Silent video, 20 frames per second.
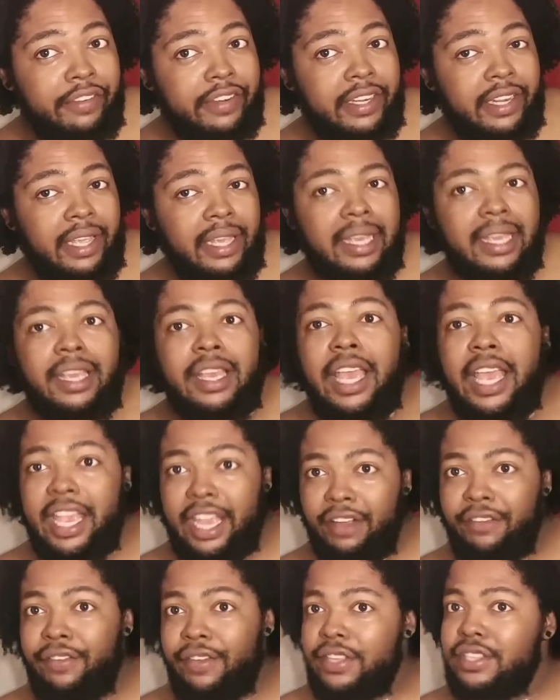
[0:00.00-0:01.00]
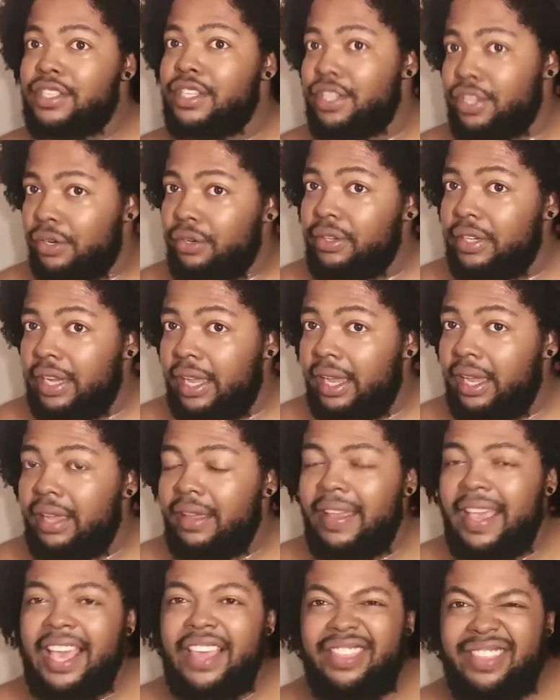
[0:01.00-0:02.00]
every day, every single
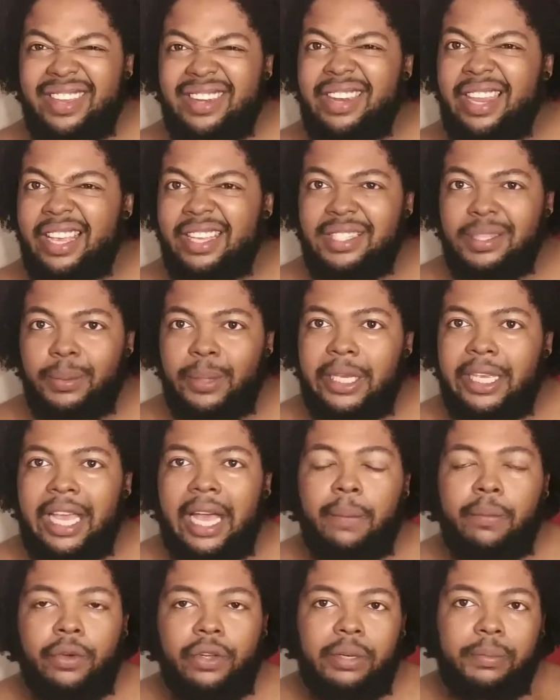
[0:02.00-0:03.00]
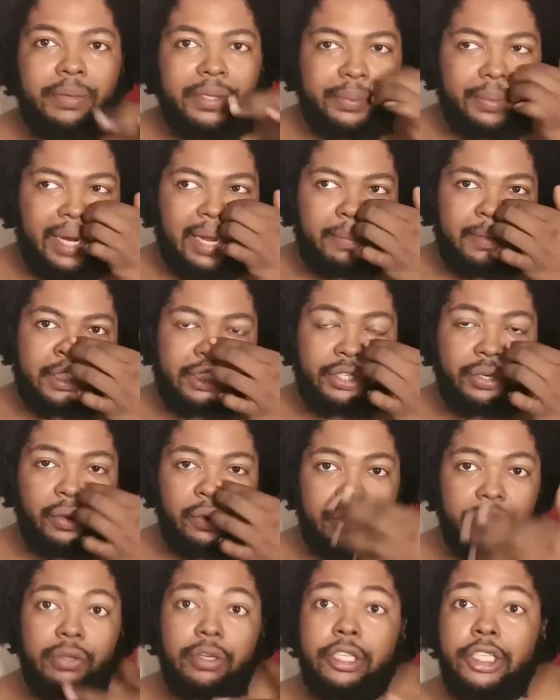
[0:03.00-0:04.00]
day. And then next week, I'm going to be probably
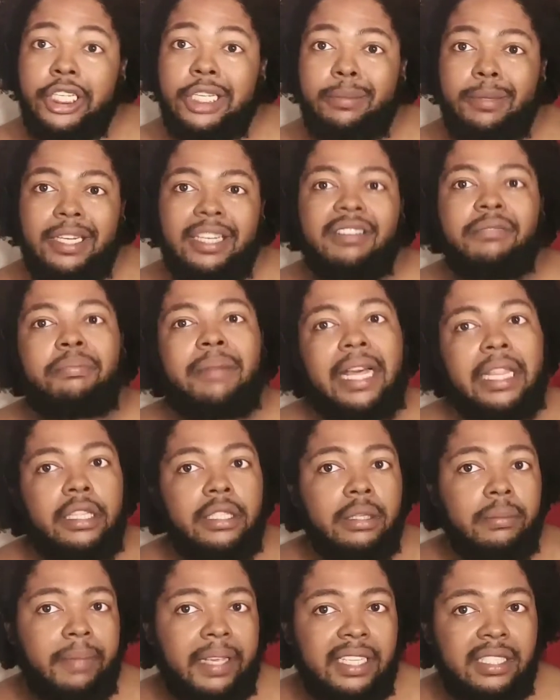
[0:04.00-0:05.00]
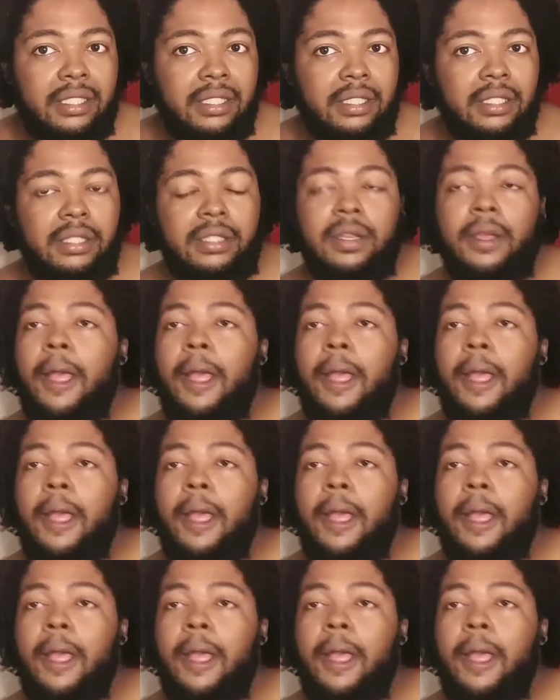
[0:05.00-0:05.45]
showing you a little bit of my little basics.